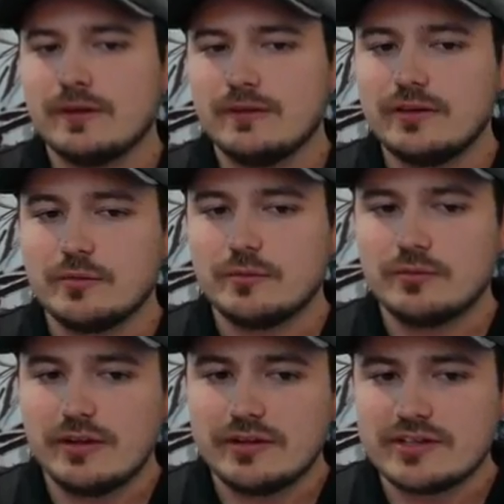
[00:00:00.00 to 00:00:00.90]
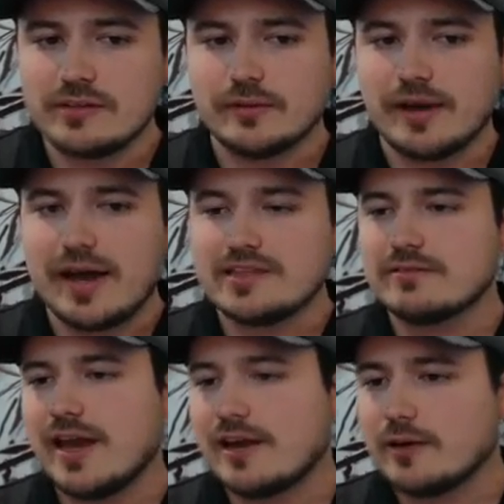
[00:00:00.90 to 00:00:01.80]
you know, additional kinds
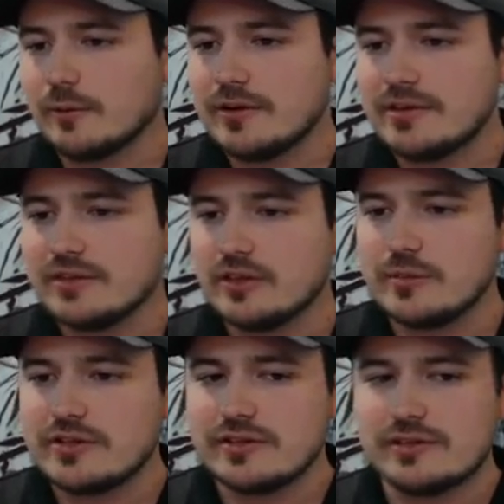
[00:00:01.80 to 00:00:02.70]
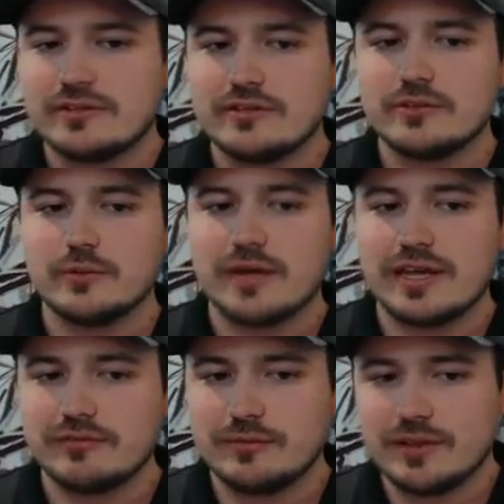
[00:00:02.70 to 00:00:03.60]
of categories to guild missions. And so, like,
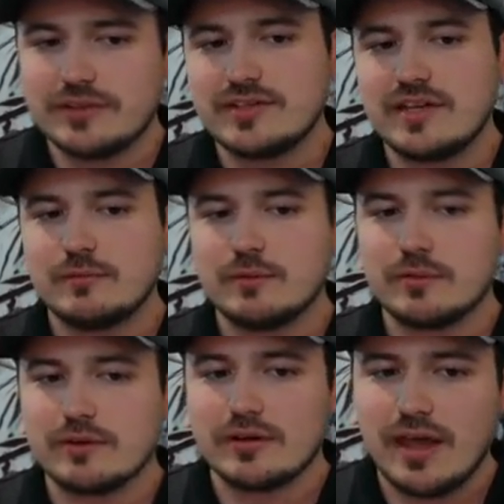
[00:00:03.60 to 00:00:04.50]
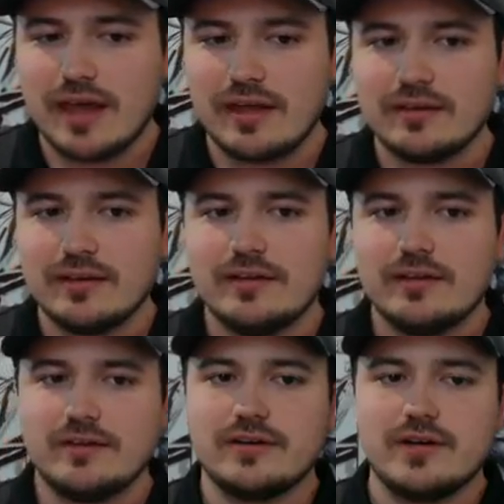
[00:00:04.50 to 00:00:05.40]
if let's say that we were going to add,
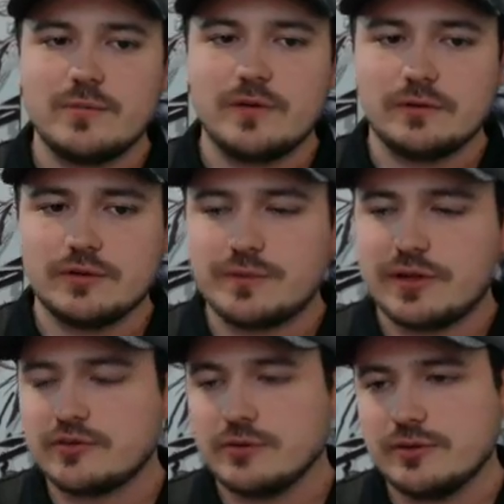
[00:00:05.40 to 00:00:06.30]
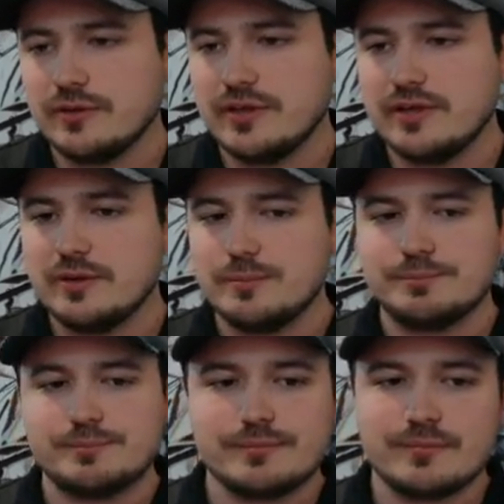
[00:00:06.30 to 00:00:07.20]
you know, special,
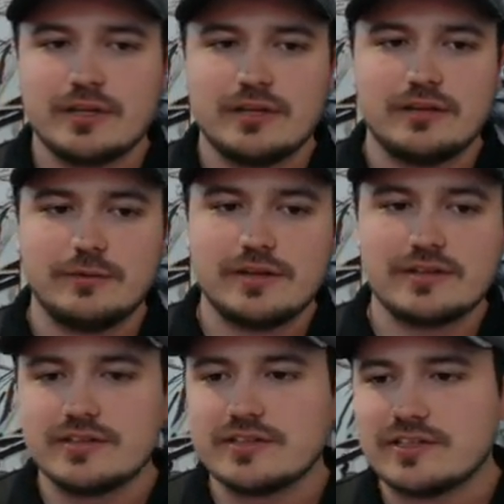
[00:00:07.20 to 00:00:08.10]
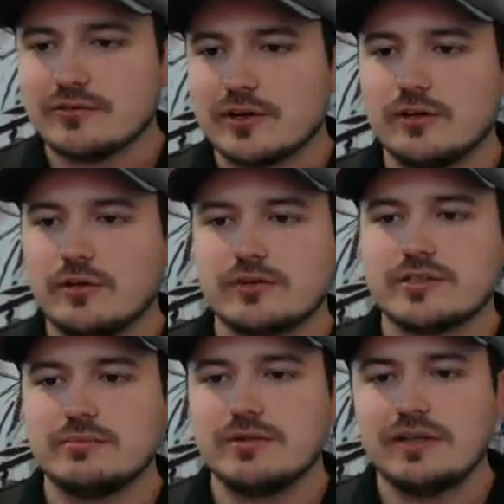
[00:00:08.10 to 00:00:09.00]
you know, instances for guild or
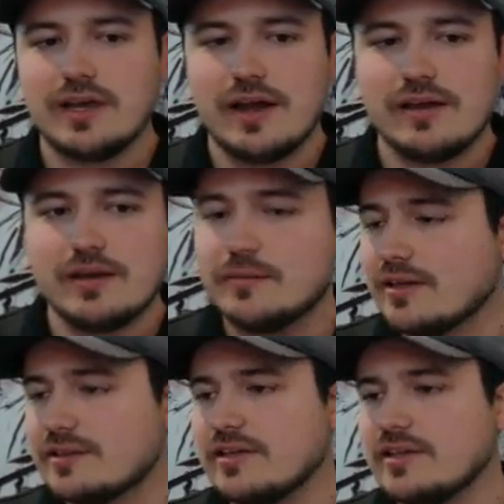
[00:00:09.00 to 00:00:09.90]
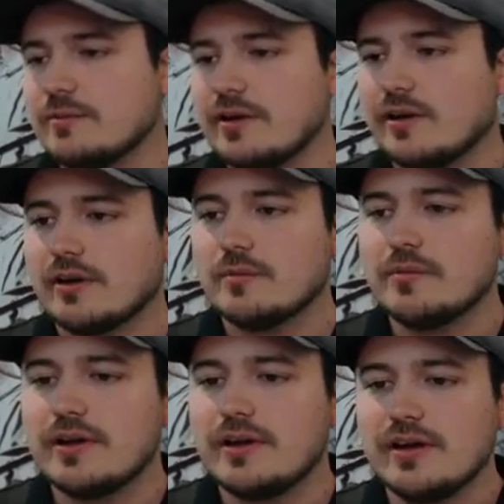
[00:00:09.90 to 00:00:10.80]
something like that. I'm not saying that we are,
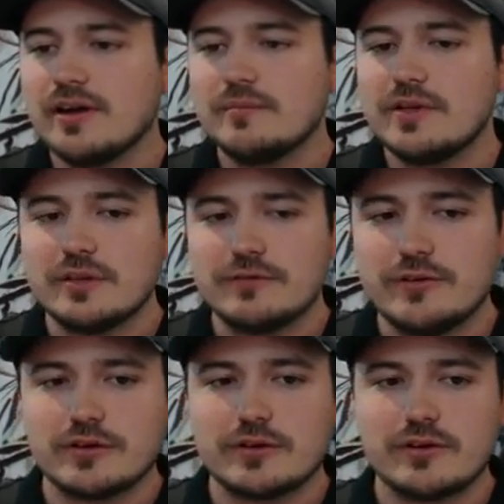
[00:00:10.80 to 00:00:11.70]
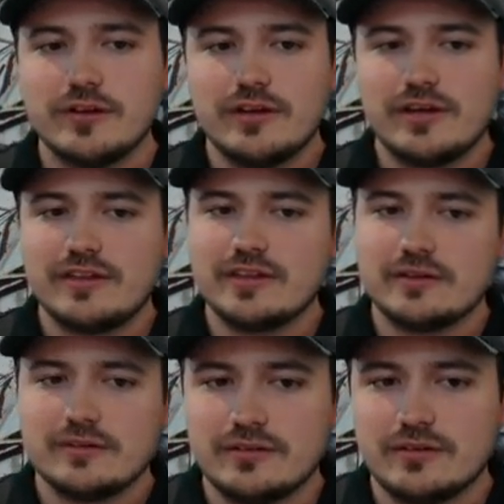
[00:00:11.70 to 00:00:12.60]
but you know, in the future, I think
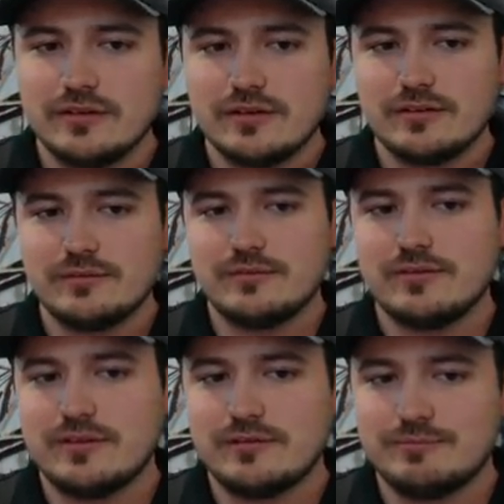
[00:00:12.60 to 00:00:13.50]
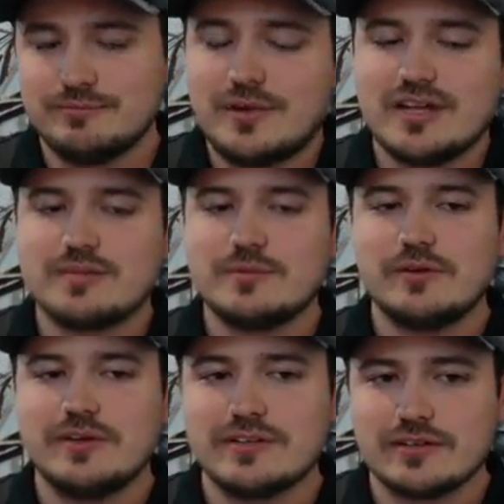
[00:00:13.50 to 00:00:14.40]
the
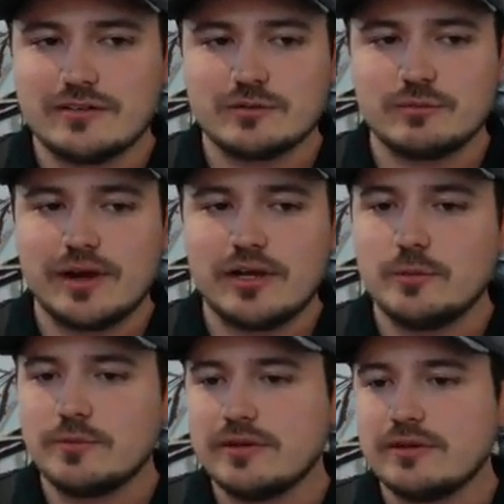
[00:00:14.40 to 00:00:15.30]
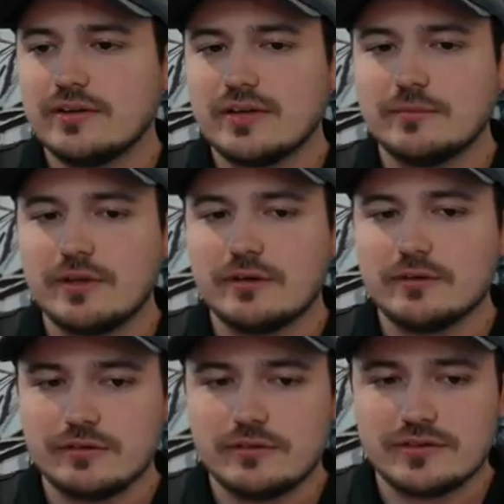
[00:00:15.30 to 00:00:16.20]
possibilities are just wide open. You
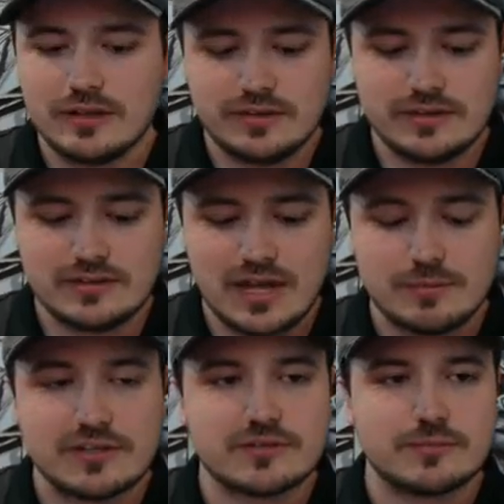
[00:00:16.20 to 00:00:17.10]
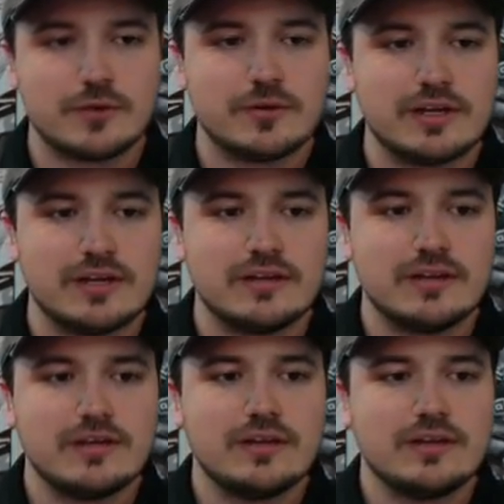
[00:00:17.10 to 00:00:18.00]
know, there's nothing to stop us from going in
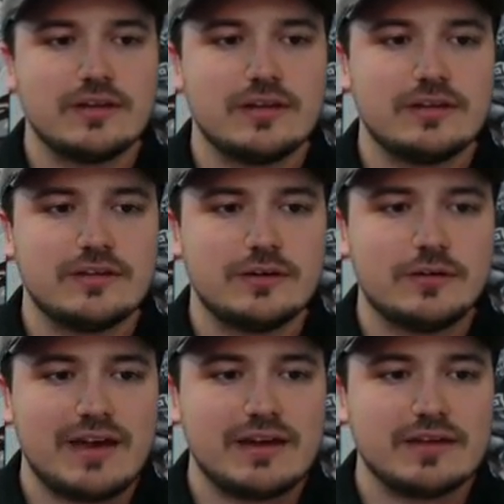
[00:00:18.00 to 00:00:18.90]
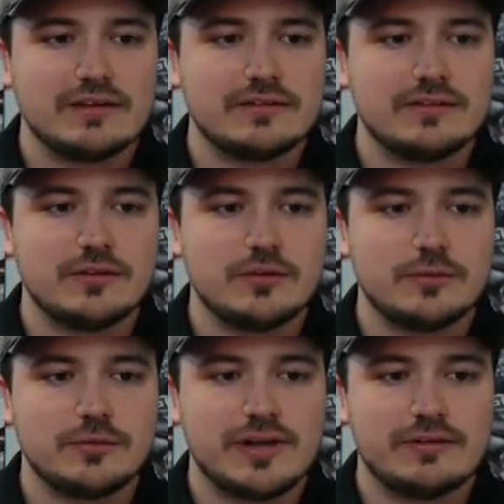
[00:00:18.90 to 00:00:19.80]
and, you know, adding, you
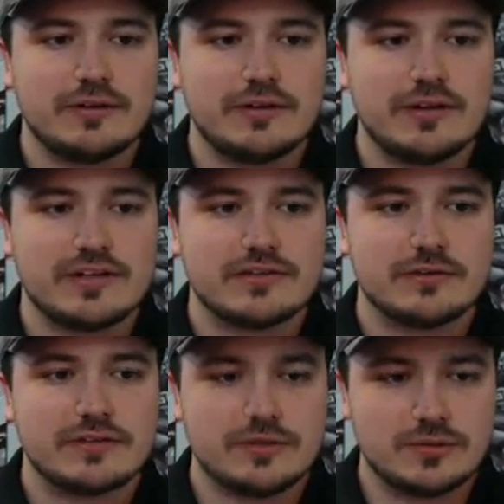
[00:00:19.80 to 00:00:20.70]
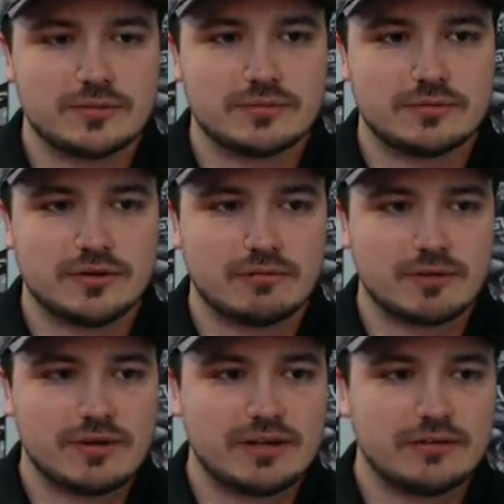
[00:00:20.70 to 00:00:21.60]
know, either additional things, oops, sorry,
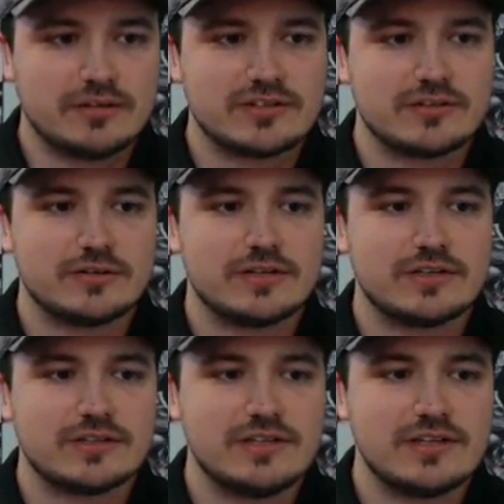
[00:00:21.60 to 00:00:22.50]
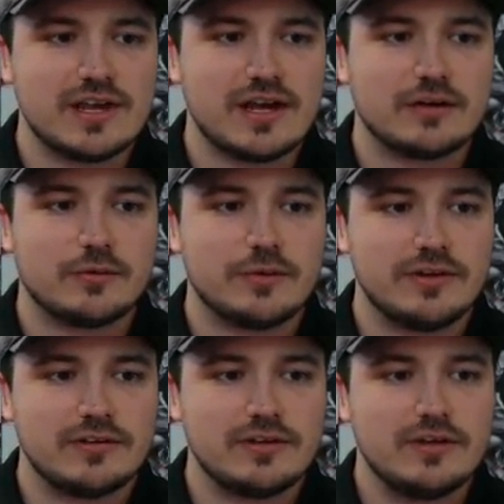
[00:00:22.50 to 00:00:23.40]
wrong panel, additional things to these
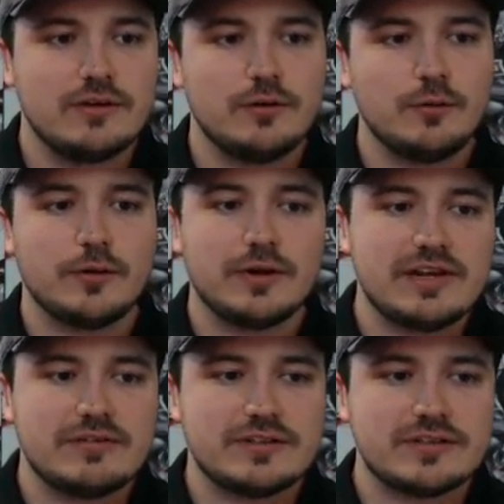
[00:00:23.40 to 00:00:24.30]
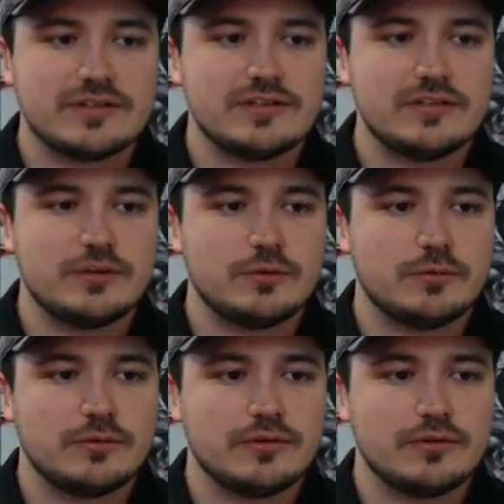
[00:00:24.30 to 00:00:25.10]
categories, or even just, you know,